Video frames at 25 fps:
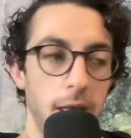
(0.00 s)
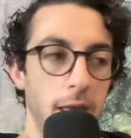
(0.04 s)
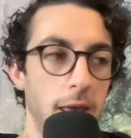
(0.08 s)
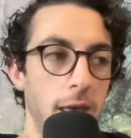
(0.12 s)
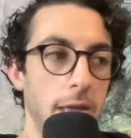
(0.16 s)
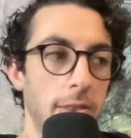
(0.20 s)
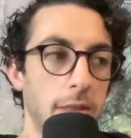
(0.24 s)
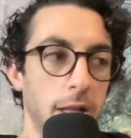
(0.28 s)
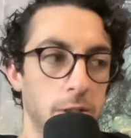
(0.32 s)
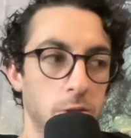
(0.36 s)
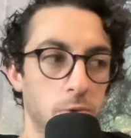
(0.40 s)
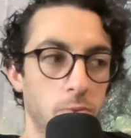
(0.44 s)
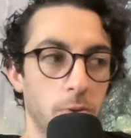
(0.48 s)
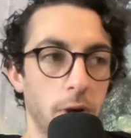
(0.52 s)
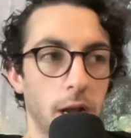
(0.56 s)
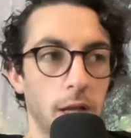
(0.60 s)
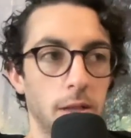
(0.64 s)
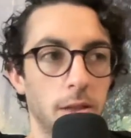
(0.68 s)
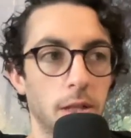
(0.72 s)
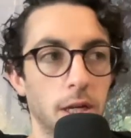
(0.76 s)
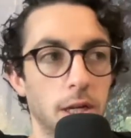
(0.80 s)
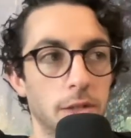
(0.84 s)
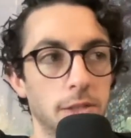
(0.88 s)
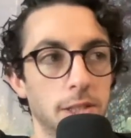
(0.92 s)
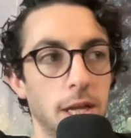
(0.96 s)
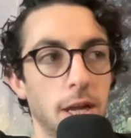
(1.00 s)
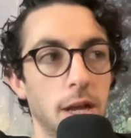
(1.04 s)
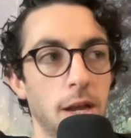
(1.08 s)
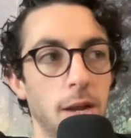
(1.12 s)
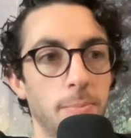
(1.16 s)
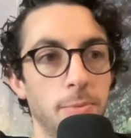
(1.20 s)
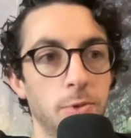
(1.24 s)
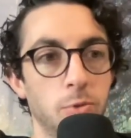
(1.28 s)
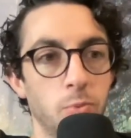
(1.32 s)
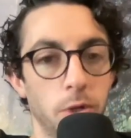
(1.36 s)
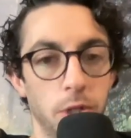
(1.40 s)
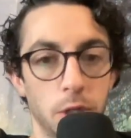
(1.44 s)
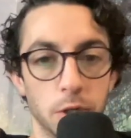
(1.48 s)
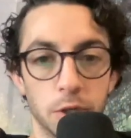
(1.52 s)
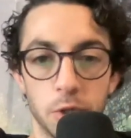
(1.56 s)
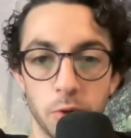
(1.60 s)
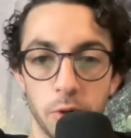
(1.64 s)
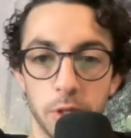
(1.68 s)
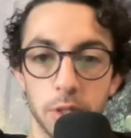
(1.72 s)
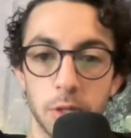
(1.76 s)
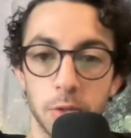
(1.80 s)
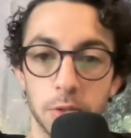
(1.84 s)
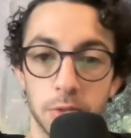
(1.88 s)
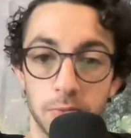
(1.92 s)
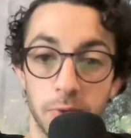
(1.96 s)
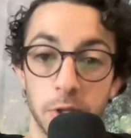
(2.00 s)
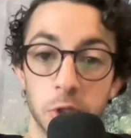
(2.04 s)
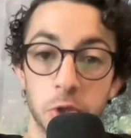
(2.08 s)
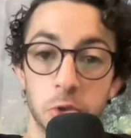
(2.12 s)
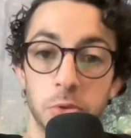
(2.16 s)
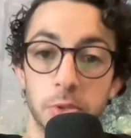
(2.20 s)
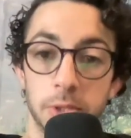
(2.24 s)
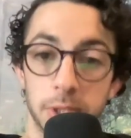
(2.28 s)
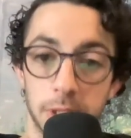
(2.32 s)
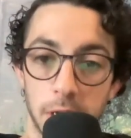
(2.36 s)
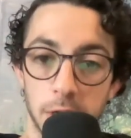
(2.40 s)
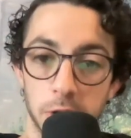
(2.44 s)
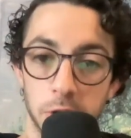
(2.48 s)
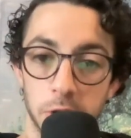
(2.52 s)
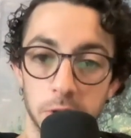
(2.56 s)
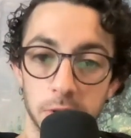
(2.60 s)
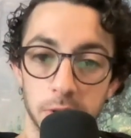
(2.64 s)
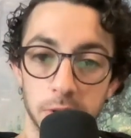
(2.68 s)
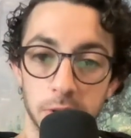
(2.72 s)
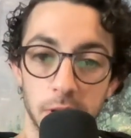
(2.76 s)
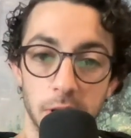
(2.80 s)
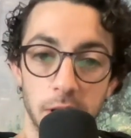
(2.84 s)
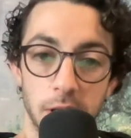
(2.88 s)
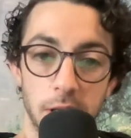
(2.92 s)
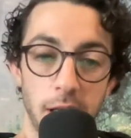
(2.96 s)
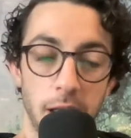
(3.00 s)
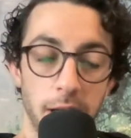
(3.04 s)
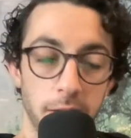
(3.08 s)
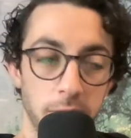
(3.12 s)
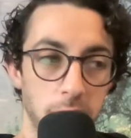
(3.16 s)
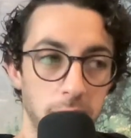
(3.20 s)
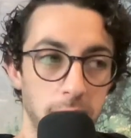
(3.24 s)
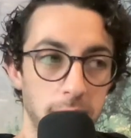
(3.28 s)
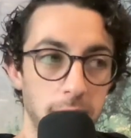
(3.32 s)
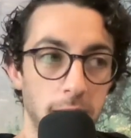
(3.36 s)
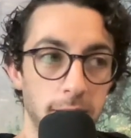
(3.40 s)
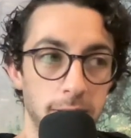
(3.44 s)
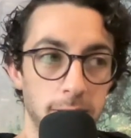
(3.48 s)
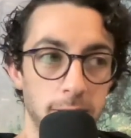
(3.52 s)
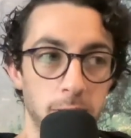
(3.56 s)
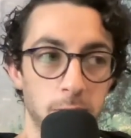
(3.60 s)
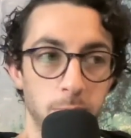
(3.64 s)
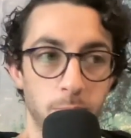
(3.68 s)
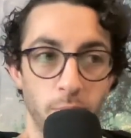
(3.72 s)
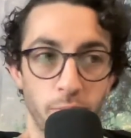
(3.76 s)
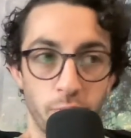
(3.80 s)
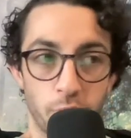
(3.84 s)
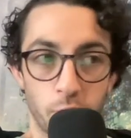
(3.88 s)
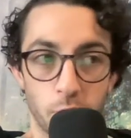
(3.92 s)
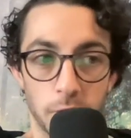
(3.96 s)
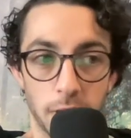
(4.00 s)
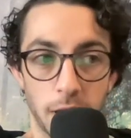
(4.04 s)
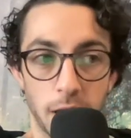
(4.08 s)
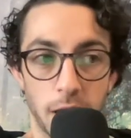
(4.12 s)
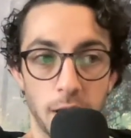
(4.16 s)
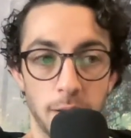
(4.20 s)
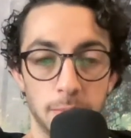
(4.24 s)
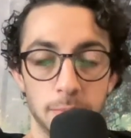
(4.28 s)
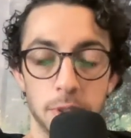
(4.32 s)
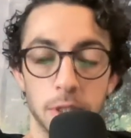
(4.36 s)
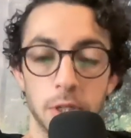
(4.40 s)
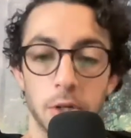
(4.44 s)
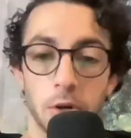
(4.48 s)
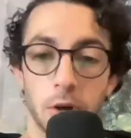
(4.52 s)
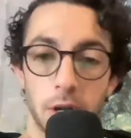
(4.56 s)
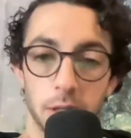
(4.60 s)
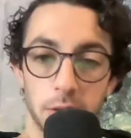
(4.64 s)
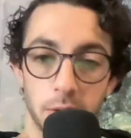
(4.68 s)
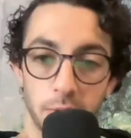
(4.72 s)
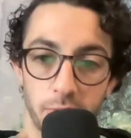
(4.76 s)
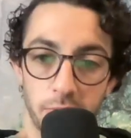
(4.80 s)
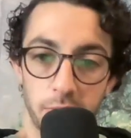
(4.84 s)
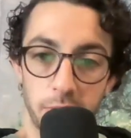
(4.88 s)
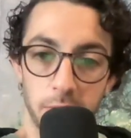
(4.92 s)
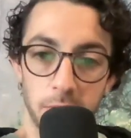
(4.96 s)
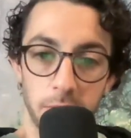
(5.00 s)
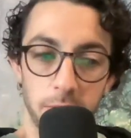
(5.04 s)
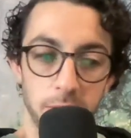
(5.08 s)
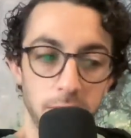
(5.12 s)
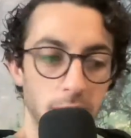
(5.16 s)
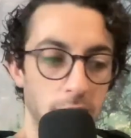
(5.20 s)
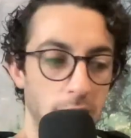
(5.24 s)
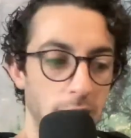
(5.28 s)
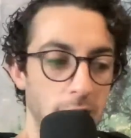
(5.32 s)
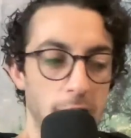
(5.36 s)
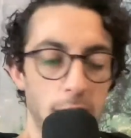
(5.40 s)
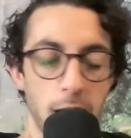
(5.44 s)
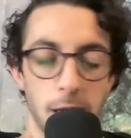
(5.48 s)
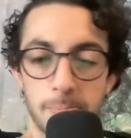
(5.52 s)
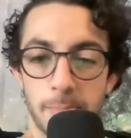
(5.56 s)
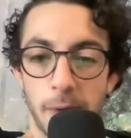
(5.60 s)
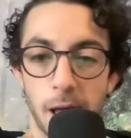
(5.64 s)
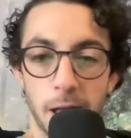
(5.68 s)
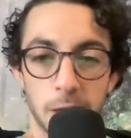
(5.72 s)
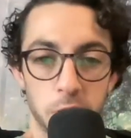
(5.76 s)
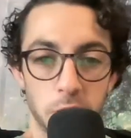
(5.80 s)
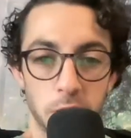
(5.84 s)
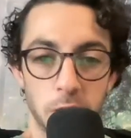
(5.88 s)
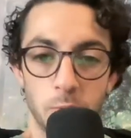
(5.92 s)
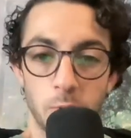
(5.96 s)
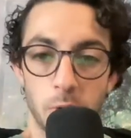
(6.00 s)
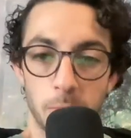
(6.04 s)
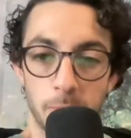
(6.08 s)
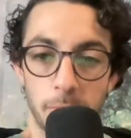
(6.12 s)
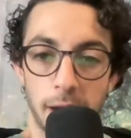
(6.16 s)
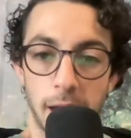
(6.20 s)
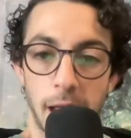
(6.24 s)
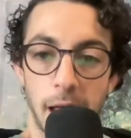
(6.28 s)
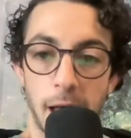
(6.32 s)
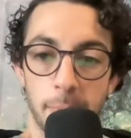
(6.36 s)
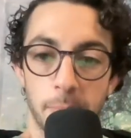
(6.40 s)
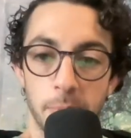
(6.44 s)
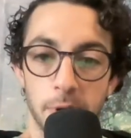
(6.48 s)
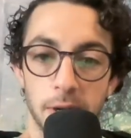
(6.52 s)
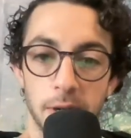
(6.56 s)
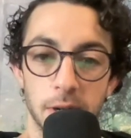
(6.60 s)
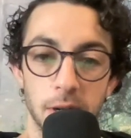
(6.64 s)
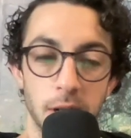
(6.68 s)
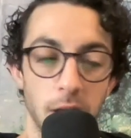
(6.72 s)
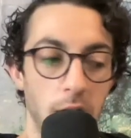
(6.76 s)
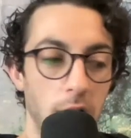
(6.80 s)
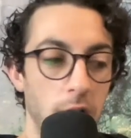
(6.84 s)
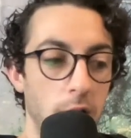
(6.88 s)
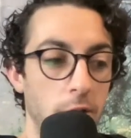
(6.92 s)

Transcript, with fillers: And that's why a lot of times when you're doing those visualization exercises before games and you're on the field imagining what might happen,